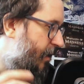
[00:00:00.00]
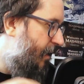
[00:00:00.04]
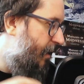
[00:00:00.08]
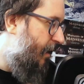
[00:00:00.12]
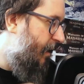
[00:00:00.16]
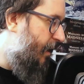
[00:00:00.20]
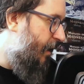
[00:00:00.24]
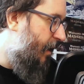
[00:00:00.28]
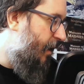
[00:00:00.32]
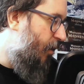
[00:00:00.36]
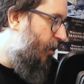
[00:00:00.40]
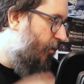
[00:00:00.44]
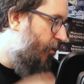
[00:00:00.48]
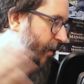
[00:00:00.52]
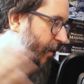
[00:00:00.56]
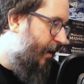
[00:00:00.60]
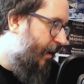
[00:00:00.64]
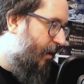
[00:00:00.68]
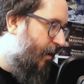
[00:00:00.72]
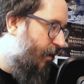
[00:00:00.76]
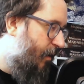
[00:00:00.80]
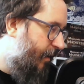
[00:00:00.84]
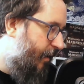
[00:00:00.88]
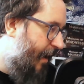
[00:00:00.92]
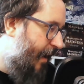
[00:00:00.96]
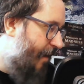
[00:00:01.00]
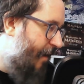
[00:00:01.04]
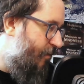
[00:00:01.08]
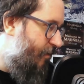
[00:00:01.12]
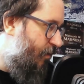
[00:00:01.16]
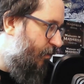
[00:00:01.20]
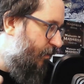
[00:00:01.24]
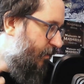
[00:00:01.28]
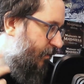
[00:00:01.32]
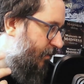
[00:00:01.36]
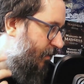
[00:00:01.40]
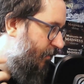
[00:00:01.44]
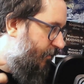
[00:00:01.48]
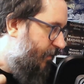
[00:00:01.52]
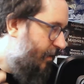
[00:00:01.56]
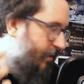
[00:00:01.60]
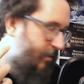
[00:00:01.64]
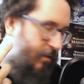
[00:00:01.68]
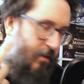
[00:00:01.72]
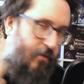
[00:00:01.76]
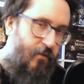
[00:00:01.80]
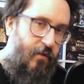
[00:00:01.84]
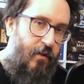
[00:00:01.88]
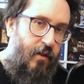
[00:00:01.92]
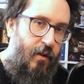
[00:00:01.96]
Or I can't carry all this stuff. That's
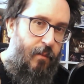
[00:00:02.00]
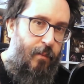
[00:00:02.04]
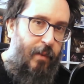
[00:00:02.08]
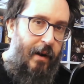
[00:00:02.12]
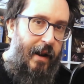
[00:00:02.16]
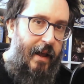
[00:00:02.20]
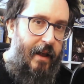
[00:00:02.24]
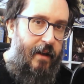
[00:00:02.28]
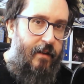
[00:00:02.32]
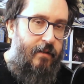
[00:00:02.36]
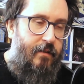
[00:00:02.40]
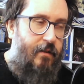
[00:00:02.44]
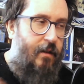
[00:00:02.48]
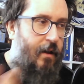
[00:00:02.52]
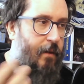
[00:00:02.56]
for the players.